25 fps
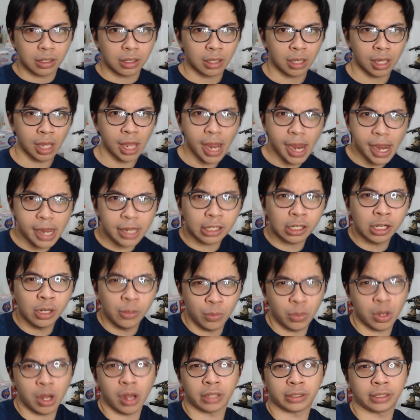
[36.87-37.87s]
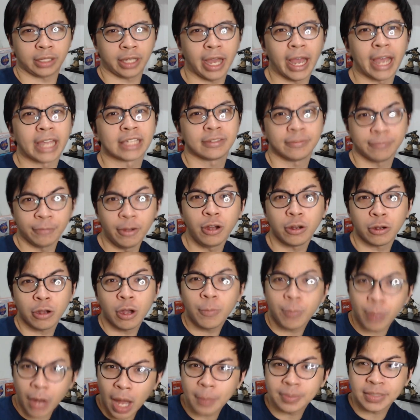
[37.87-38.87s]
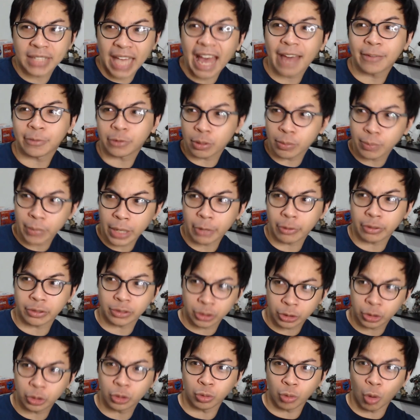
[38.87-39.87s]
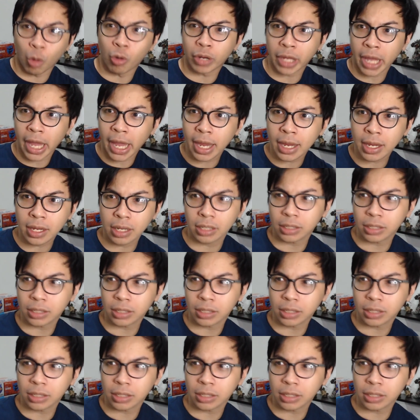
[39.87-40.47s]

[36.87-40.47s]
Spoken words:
Hey, come on guys, Funko Pops have their merits too, okay?